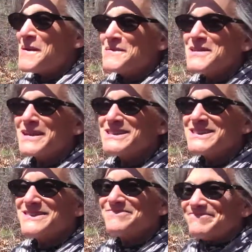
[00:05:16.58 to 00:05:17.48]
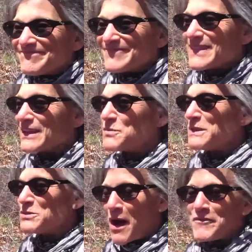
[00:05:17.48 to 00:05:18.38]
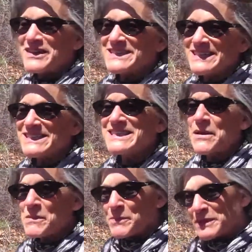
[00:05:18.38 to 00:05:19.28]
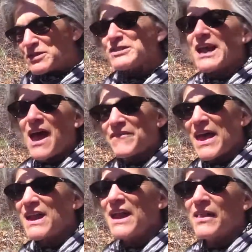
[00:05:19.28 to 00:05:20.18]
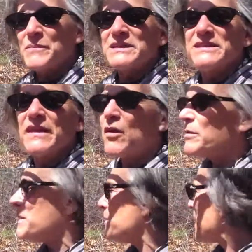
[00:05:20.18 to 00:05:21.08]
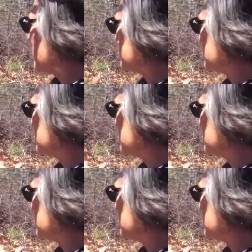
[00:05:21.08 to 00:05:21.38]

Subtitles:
not to be too obvious in a statement, but just to have that element in there, and maybe as